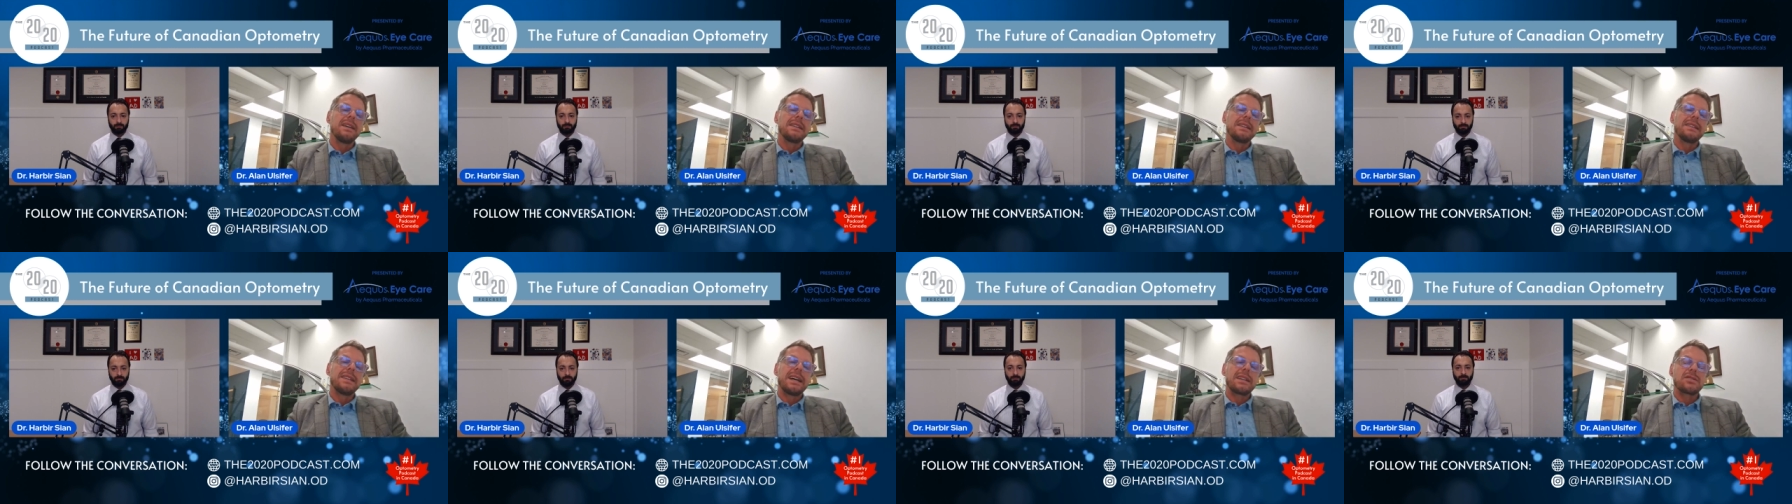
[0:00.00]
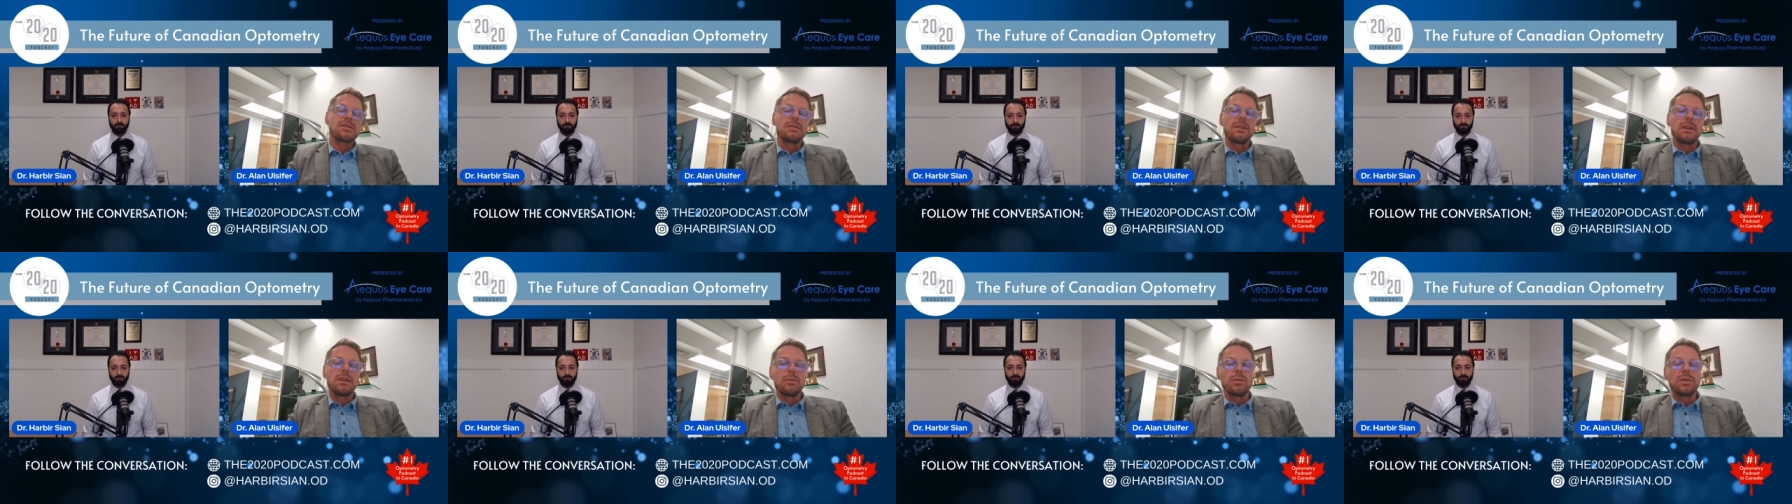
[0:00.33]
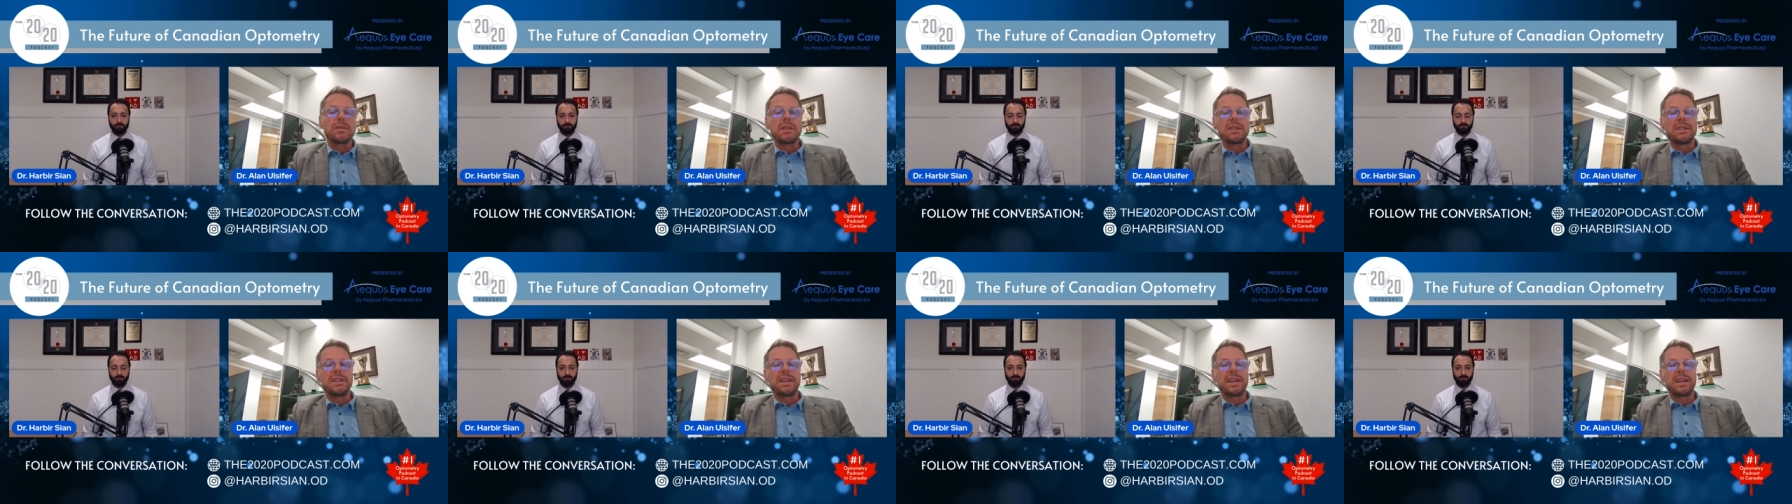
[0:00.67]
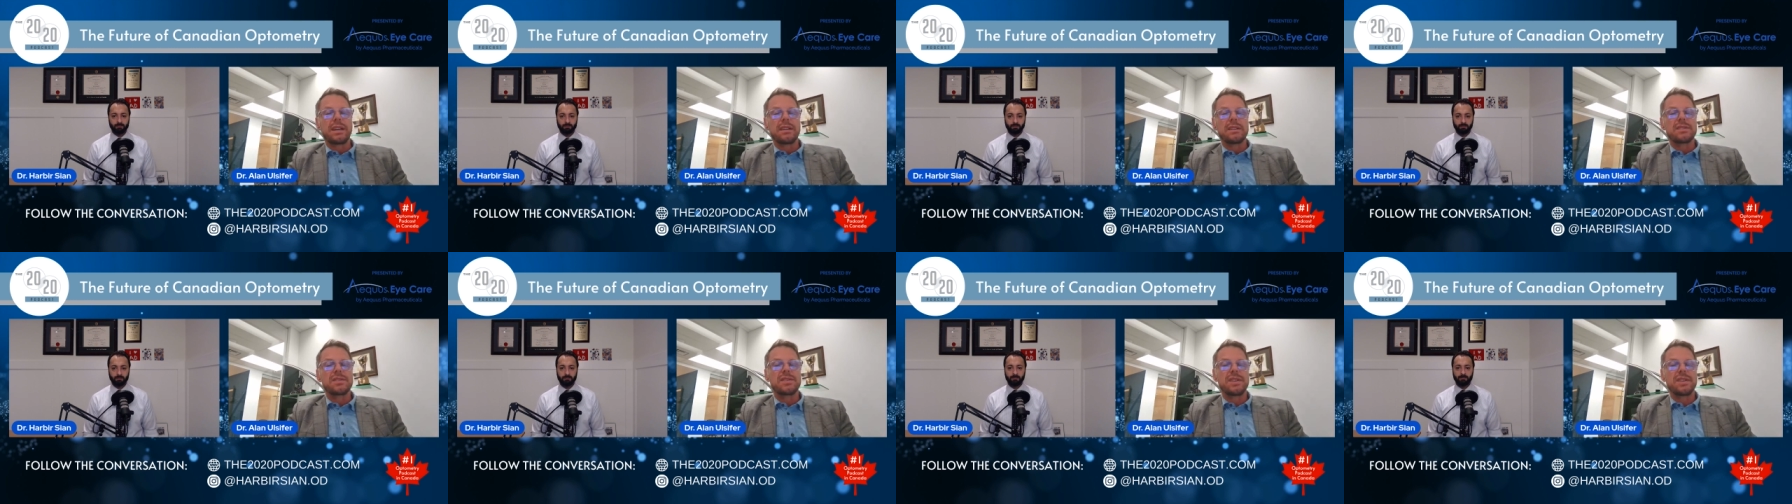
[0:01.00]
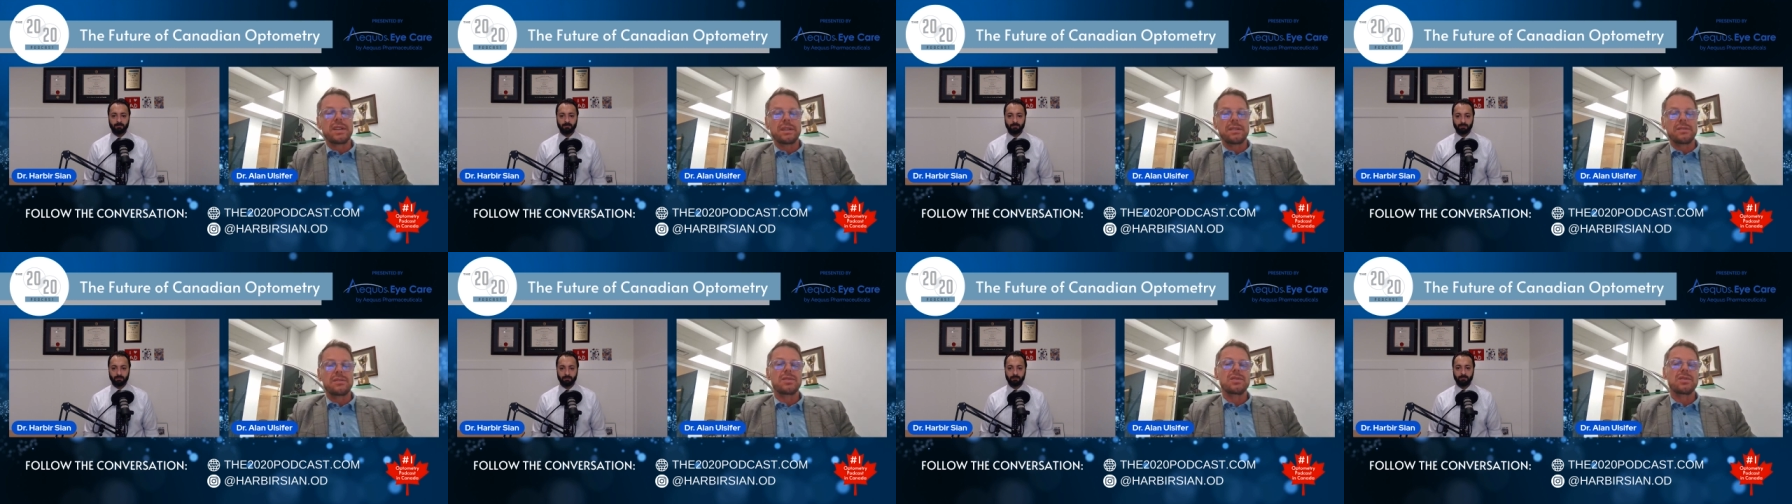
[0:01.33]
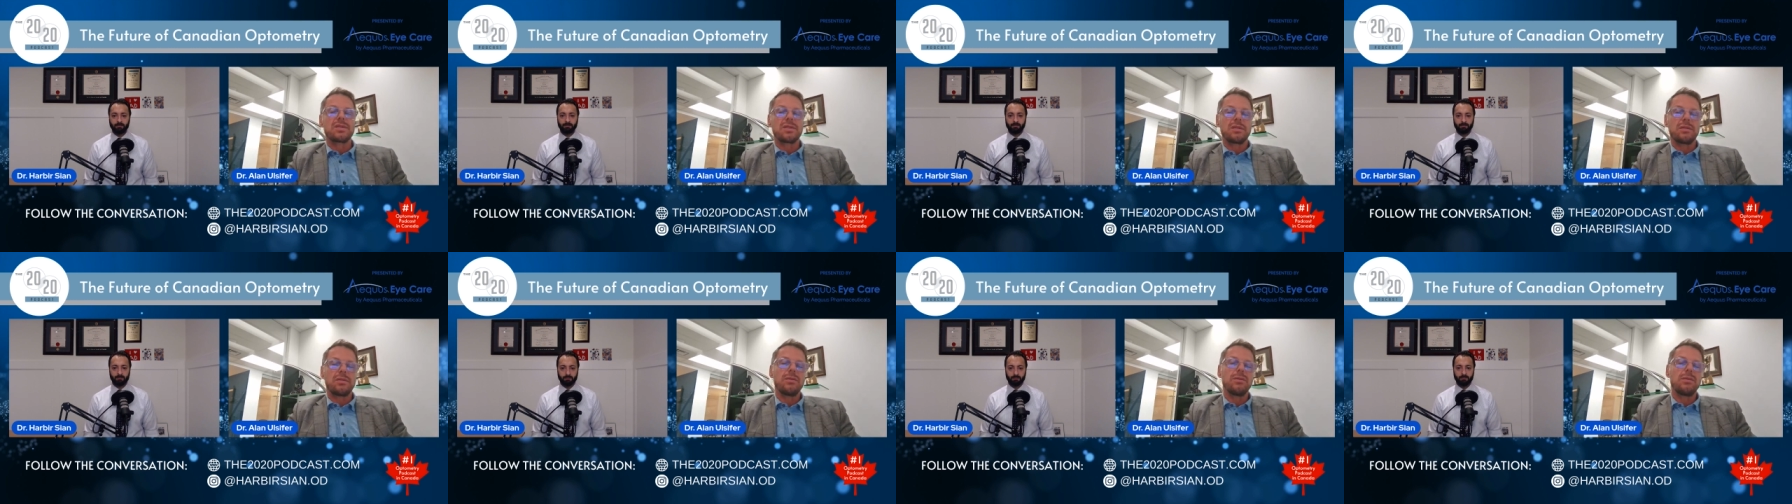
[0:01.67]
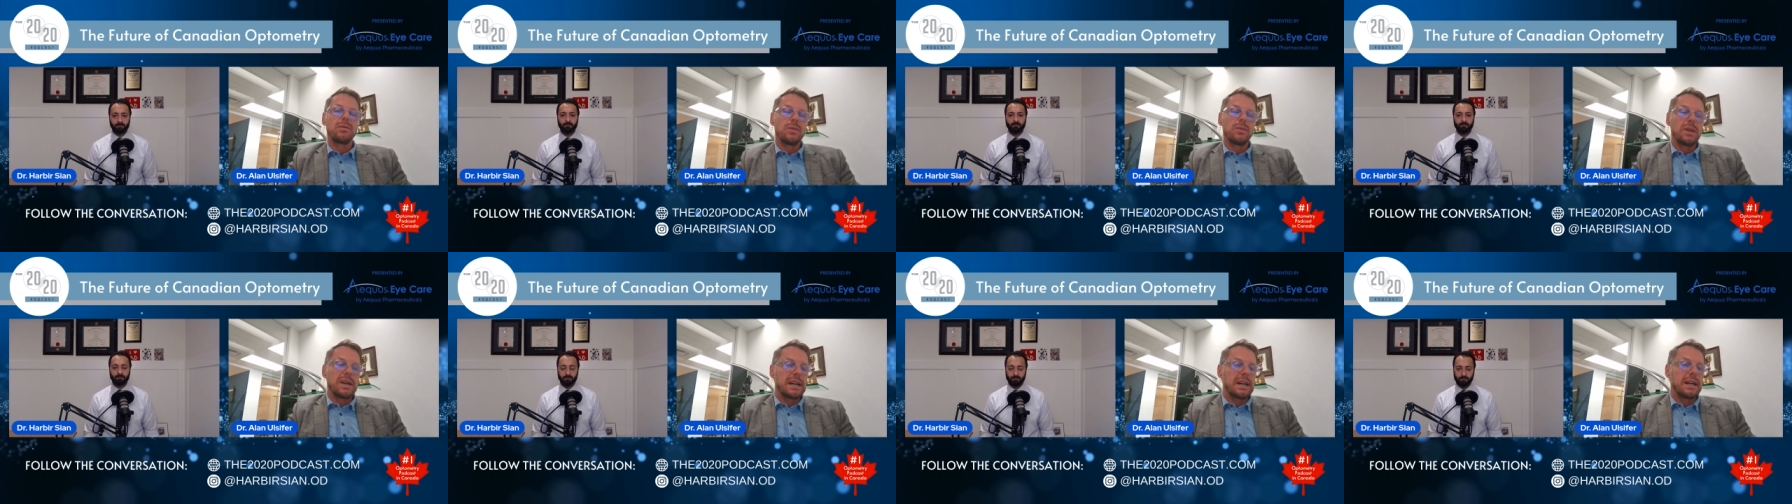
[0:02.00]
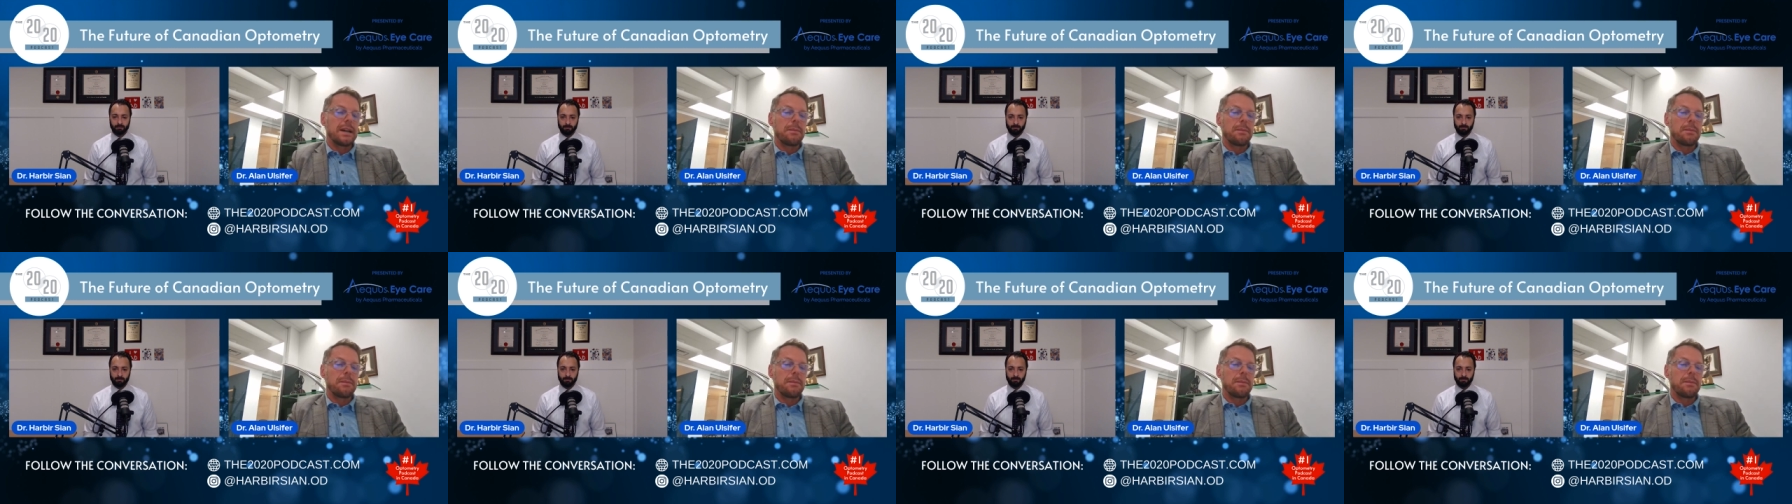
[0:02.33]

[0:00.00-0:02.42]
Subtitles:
That's not what the data says. So